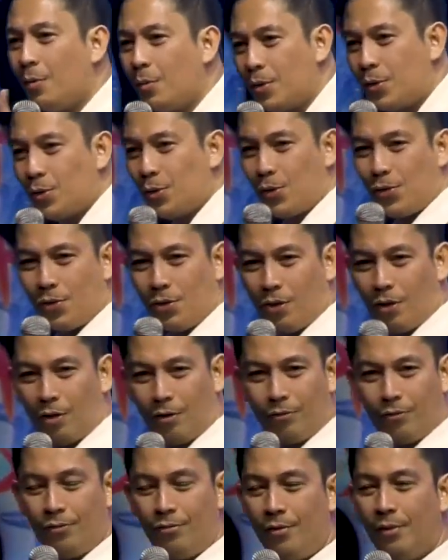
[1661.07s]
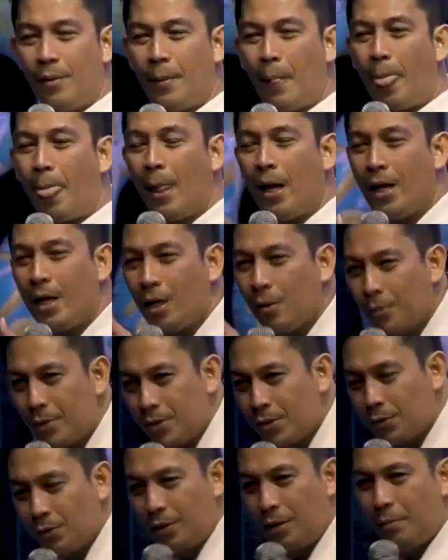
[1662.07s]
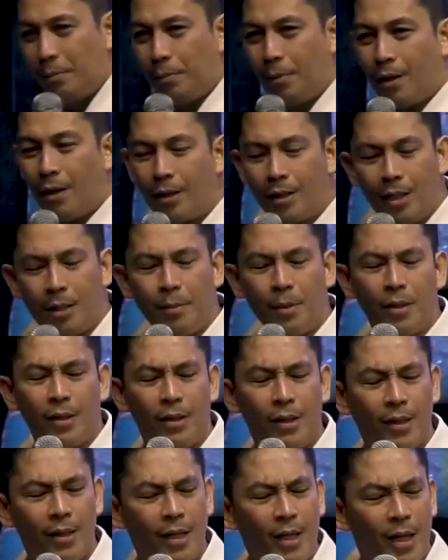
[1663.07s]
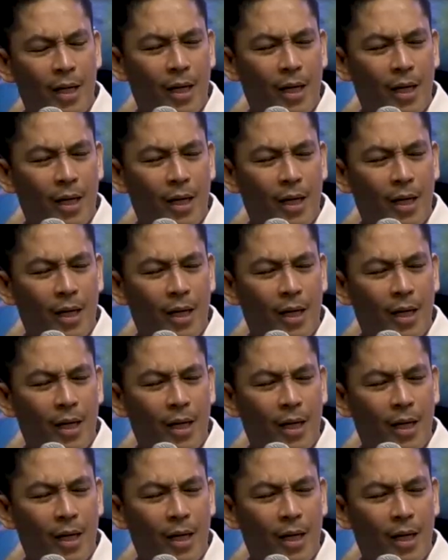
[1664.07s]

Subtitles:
He wants to serve. He wants to impart. Come on.